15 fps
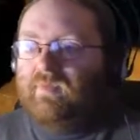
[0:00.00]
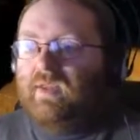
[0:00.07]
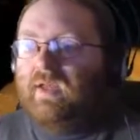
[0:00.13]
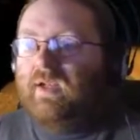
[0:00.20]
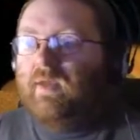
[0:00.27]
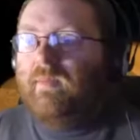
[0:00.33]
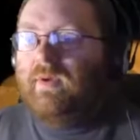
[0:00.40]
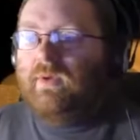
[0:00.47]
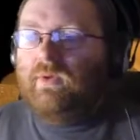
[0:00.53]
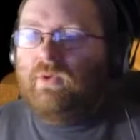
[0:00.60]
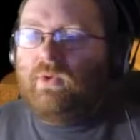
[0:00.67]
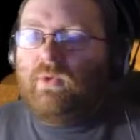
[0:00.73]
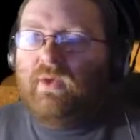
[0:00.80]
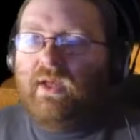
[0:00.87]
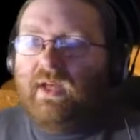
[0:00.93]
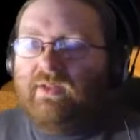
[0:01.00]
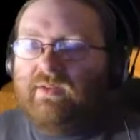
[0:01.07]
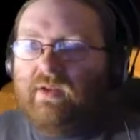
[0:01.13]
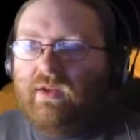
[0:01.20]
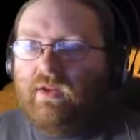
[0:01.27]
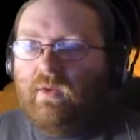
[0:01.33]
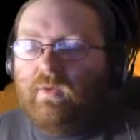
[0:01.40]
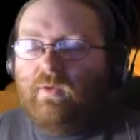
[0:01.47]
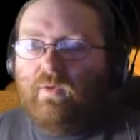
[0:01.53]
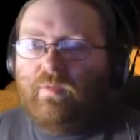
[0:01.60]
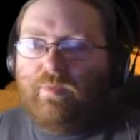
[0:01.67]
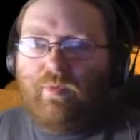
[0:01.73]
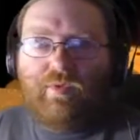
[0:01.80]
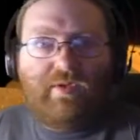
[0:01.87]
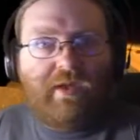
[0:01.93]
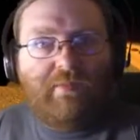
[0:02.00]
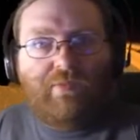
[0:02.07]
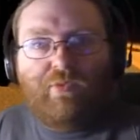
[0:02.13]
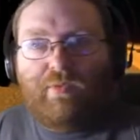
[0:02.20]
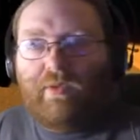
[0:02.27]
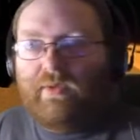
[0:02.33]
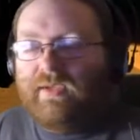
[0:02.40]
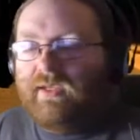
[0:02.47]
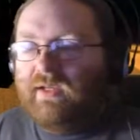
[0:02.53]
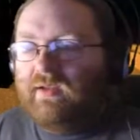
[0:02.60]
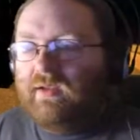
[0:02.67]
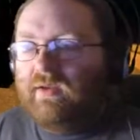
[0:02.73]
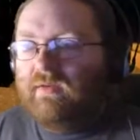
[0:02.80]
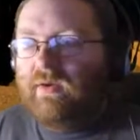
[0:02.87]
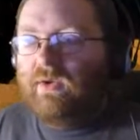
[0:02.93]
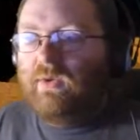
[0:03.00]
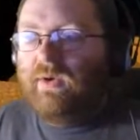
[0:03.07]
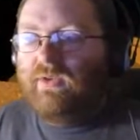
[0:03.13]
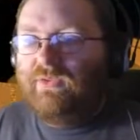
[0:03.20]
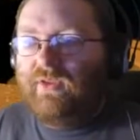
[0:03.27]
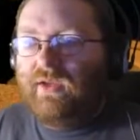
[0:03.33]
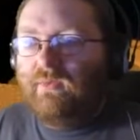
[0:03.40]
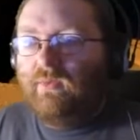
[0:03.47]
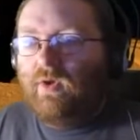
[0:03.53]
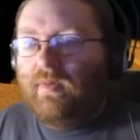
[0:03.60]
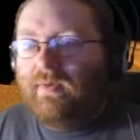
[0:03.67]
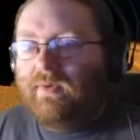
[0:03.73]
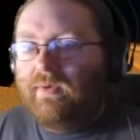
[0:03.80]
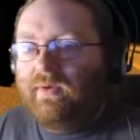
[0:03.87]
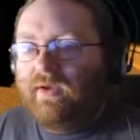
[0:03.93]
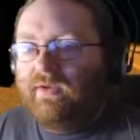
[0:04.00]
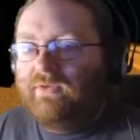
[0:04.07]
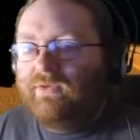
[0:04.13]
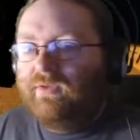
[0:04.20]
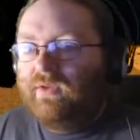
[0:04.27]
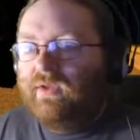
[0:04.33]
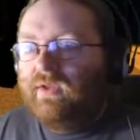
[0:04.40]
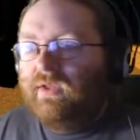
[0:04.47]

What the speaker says: I know my uncle had a lot of board games as well. He had Hero Quest, he had Warhammer Quest.